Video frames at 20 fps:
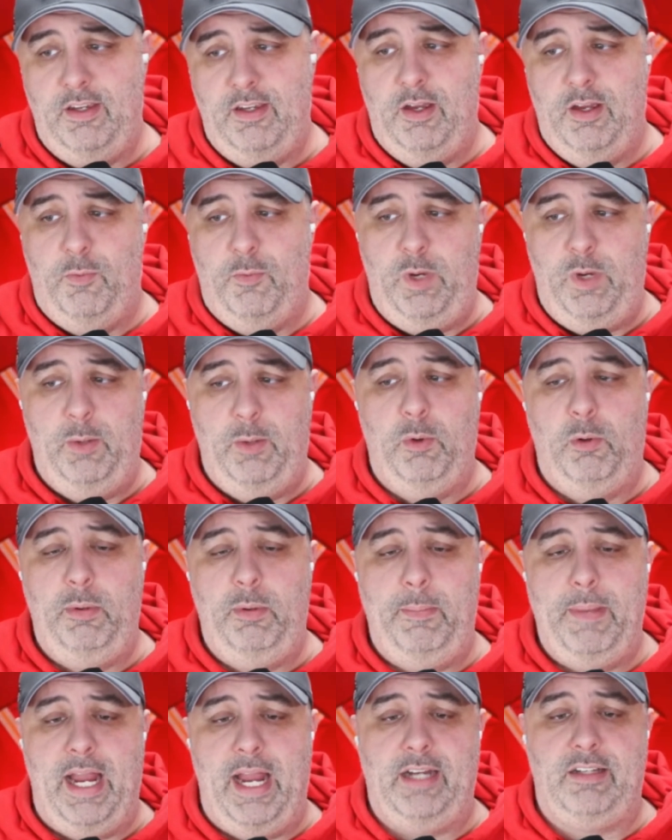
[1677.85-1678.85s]
we will be
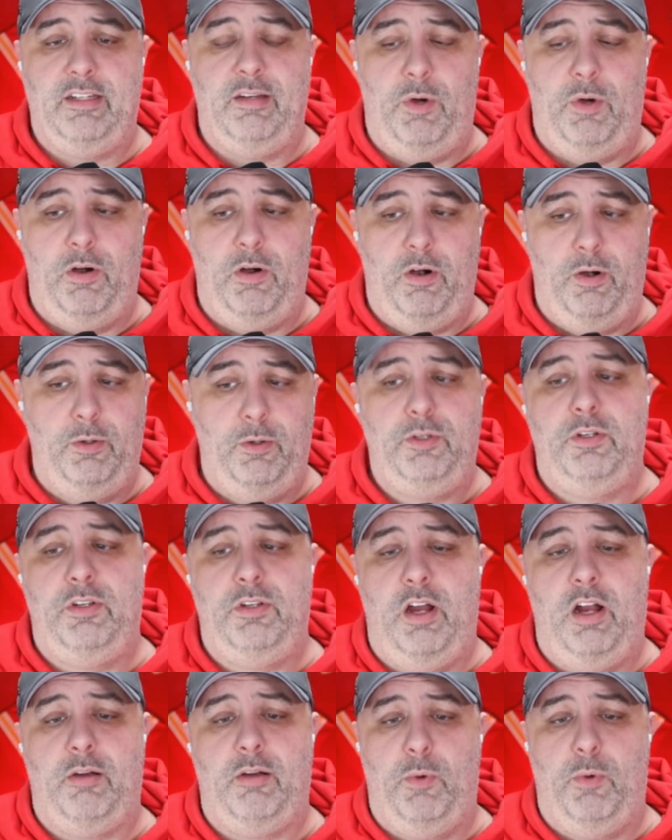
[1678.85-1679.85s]
back tomorrow to
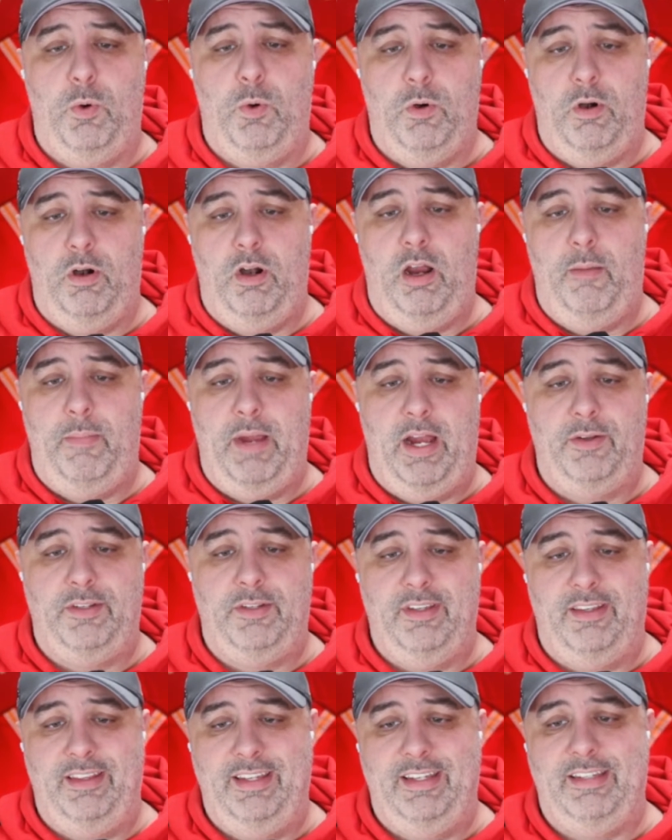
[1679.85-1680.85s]
talk more about
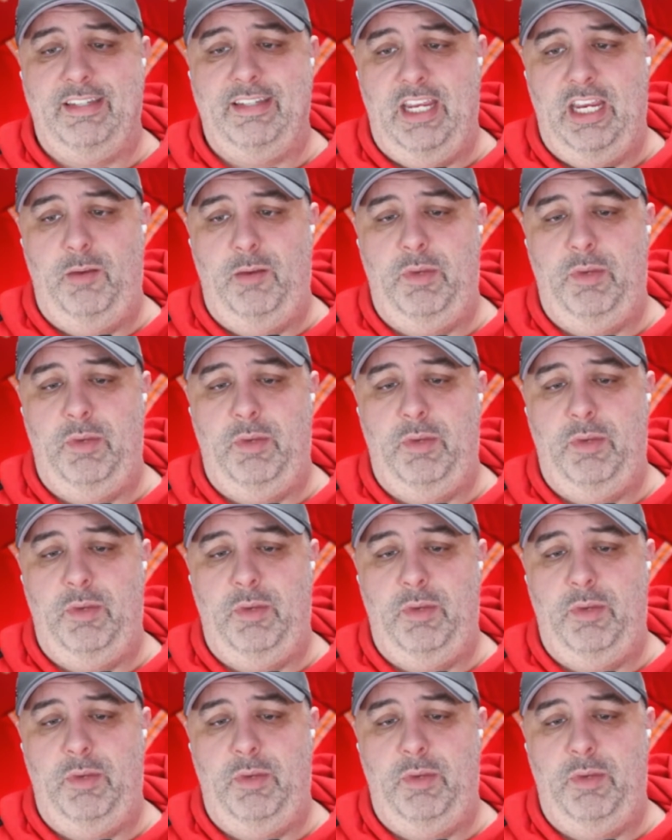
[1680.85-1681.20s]
this team,